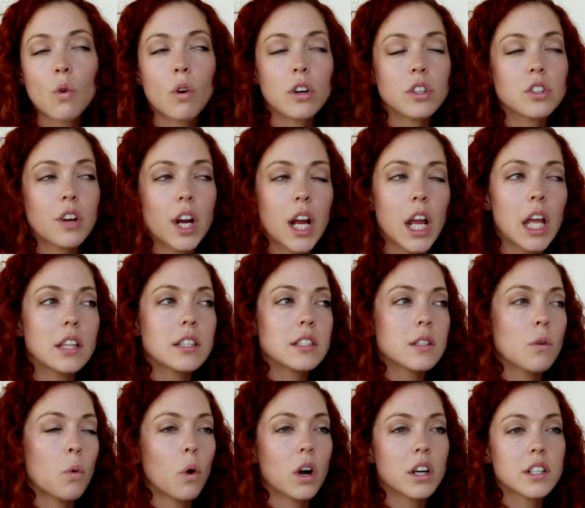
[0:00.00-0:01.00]
or trains
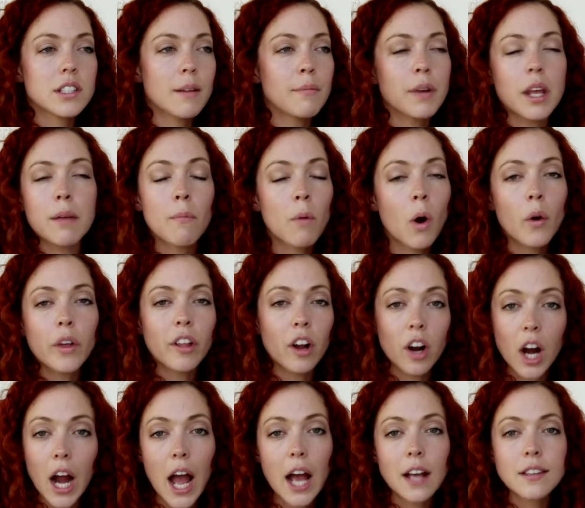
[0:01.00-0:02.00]
or somebody mowing the
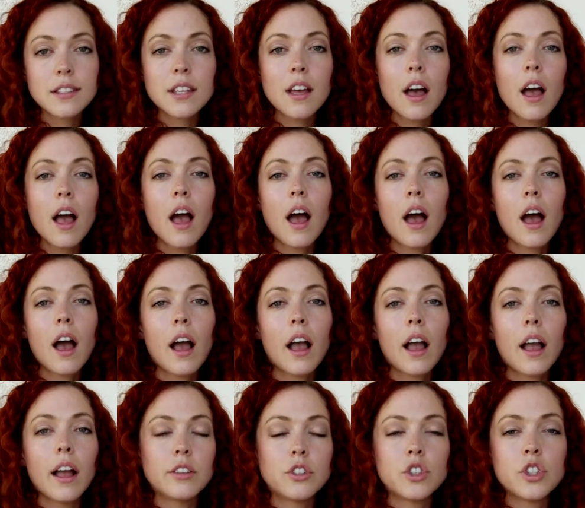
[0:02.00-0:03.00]
grass,
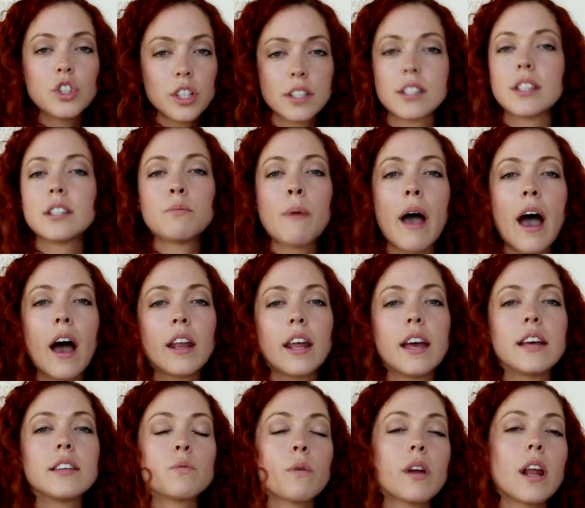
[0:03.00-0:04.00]
it's just as bad
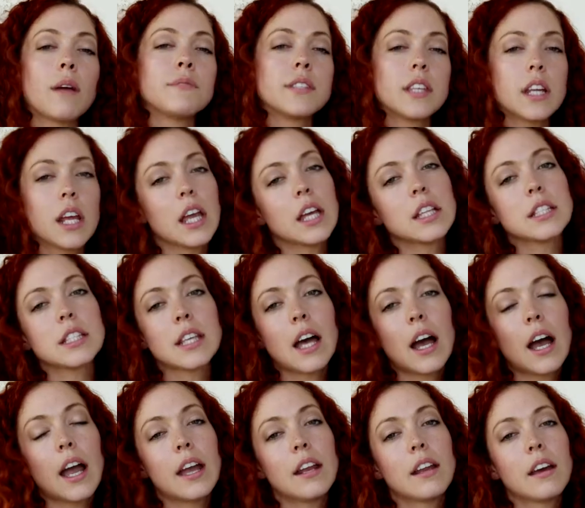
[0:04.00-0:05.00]
as when I'm sitting
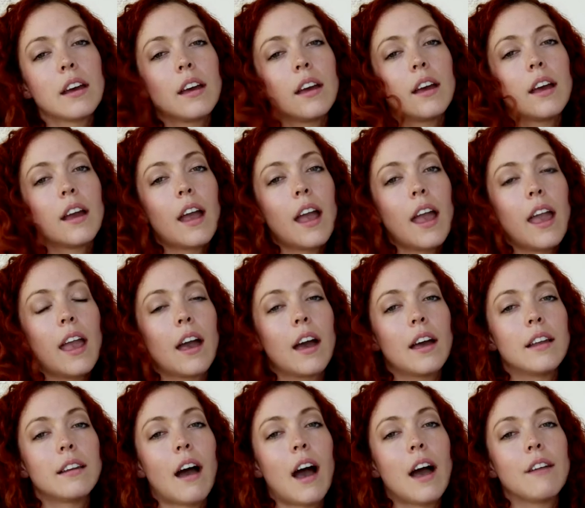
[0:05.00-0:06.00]
inside
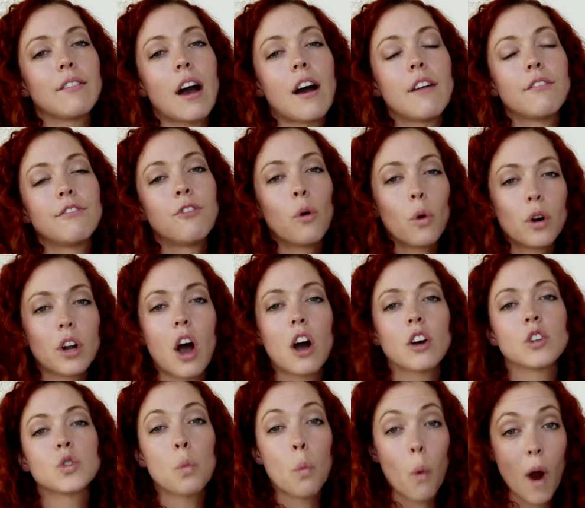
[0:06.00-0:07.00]
and I've got 4
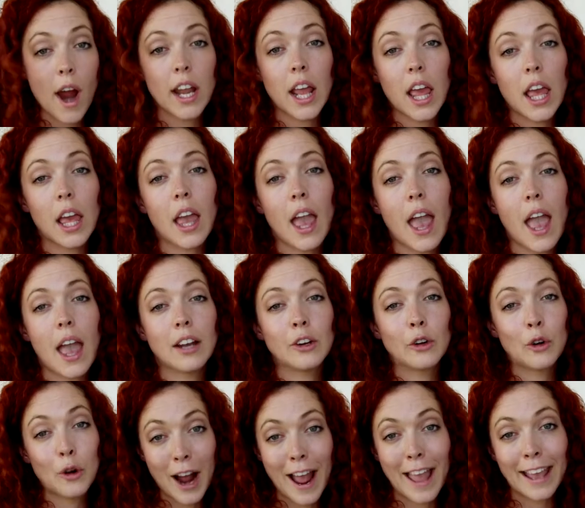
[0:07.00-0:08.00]
dogs whining and
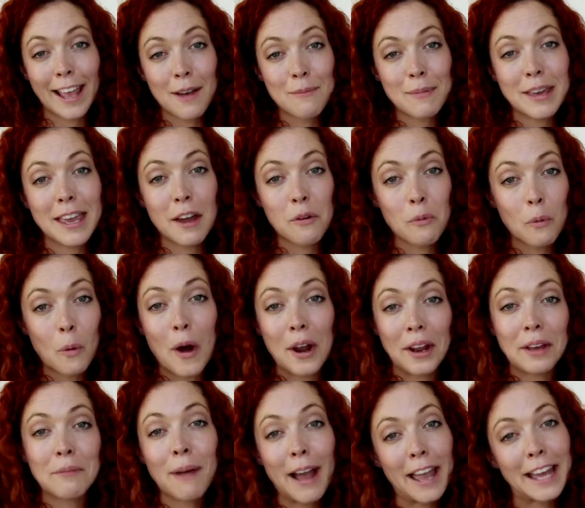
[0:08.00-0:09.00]
crying at me and
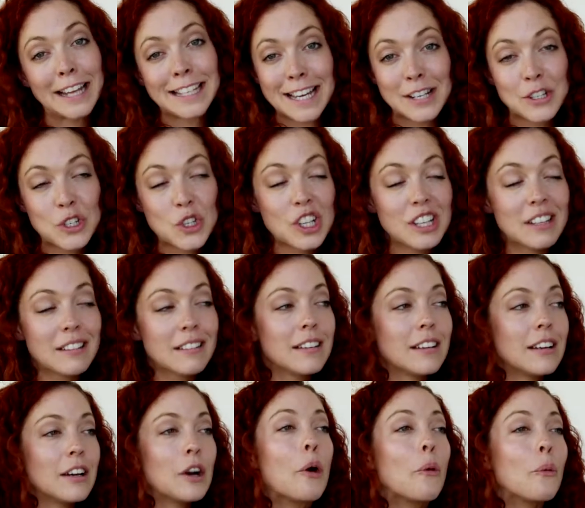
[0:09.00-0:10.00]
wanting my attention,
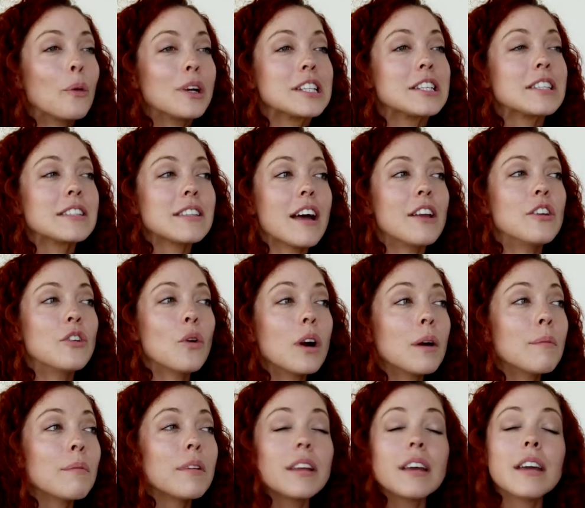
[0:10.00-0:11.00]
which is
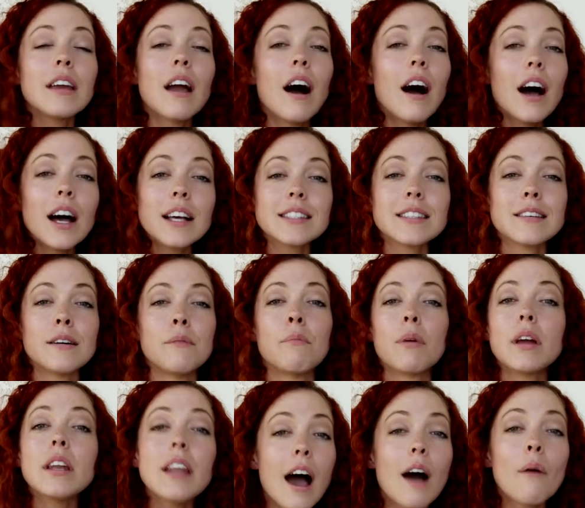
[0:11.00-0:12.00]
normally awesome,
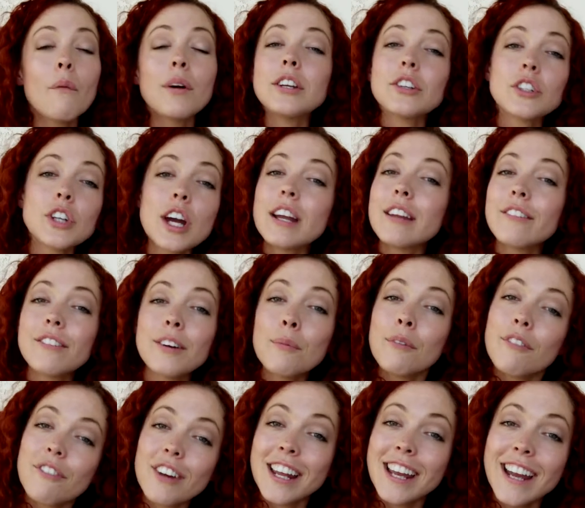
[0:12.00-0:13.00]
but not when you're trying to film
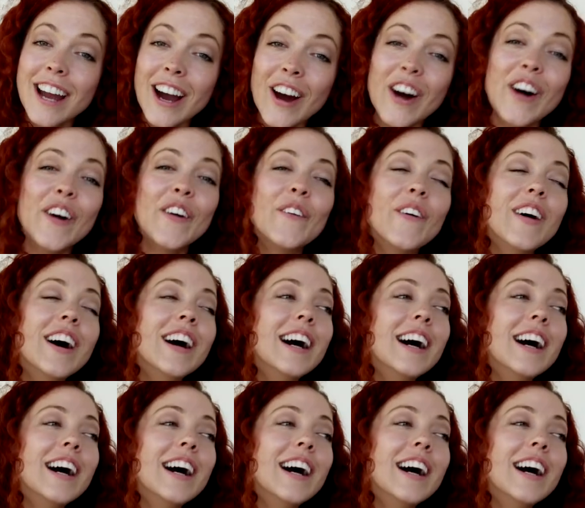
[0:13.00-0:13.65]
a video.